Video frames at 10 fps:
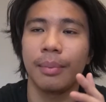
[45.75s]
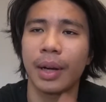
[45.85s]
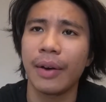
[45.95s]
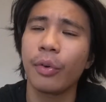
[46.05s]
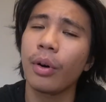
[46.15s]
But
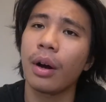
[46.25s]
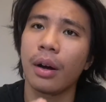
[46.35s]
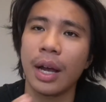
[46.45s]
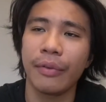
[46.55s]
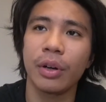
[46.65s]

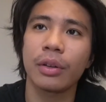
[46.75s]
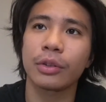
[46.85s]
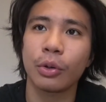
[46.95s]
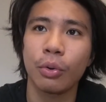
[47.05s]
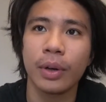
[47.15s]
every other
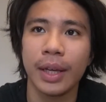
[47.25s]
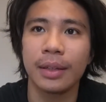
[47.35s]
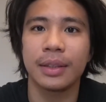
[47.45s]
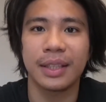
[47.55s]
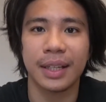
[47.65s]
school
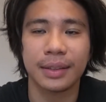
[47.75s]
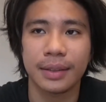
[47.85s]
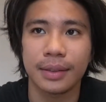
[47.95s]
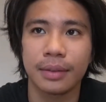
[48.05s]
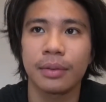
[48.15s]
in
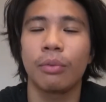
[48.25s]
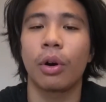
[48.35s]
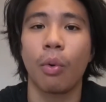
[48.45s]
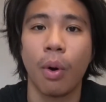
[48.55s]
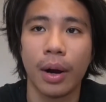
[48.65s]
Texas
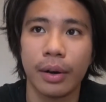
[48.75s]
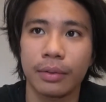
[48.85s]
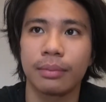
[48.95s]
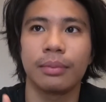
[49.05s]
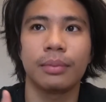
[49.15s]

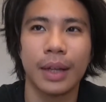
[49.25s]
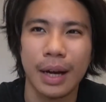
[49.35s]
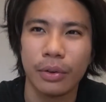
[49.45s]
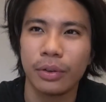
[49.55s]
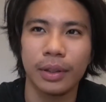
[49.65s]
required
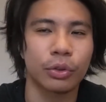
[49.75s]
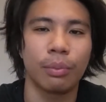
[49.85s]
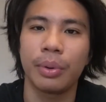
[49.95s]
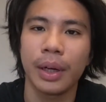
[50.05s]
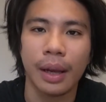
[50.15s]
calculus or
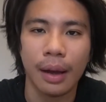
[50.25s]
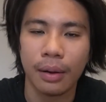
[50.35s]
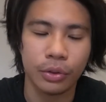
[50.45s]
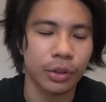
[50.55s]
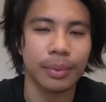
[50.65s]
pre-cal
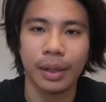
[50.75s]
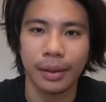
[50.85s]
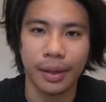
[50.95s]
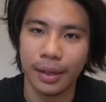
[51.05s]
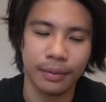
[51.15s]
or something
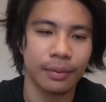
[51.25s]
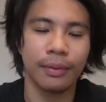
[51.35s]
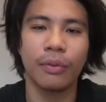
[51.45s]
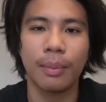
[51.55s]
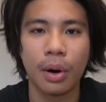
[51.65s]
like that
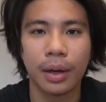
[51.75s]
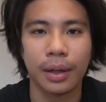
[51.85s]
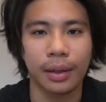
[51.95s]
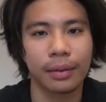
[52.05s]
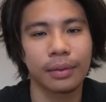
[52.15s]
for
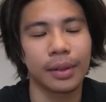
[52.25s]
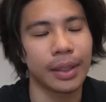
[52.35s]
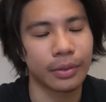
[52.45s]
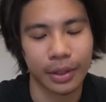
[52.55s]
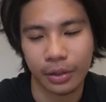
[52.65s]
marketing.
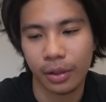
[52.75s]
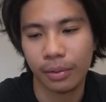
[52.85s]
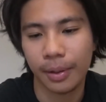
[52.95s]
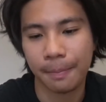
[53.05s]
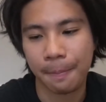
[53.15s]
Then I was like, you know
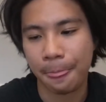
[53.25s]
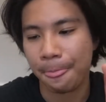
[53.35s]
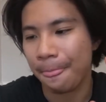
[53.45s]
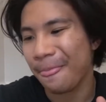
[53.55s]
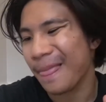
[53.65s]
what?
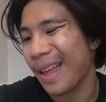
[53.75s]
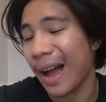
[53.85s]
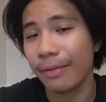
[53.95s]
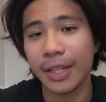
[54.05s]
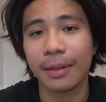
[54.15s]
I
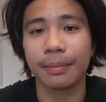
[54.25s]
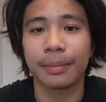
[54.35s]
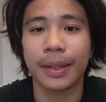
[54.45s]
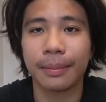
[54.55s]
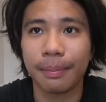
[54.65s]
haven't
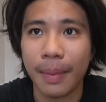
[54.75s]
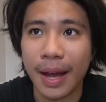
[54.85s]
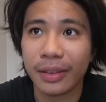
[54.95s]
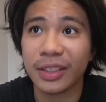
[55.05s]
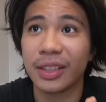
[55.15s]
taken
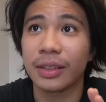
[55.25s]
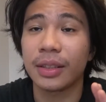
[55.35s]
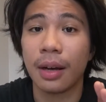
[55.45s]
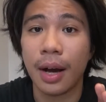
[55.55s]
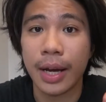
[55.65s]
math since
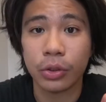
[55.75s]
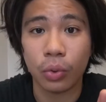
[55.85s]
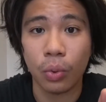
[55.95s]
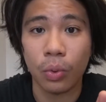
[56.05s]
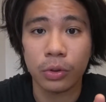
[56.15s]
high
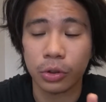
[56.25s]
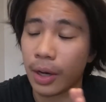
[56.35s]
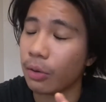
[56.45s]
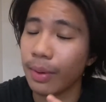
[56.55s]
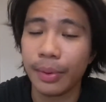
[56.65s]
school, so I
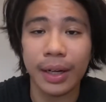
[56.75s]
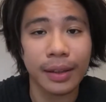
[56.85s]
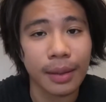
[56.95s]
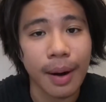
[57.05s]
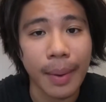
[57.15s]
don't remember
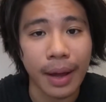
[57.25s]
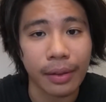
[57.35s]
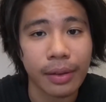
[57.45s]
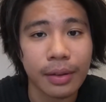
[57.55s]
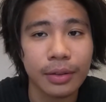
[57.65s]
anything about
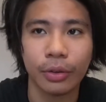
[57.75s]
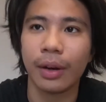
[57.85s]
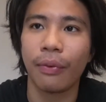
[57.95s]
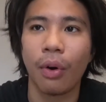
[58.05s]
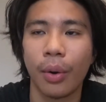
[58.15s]
math. So
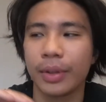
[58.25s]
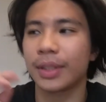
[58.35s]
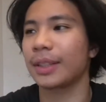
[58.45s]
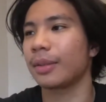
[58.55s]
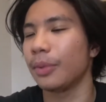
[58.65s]
therefore, I went
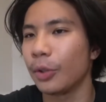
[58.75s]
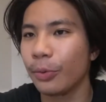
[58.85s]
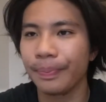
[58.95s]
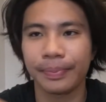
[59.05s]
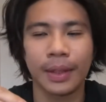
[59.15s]
to
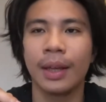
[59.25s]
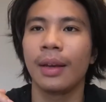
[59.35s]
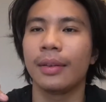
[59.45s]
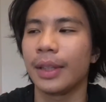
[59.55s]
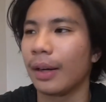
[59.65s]
SMU.
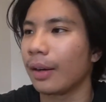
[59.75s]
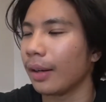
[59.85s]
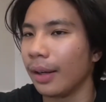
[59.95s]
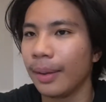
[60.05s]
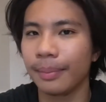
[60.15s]
Did it on a
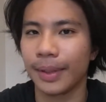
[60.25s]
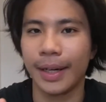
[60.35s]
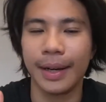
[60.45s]
limb.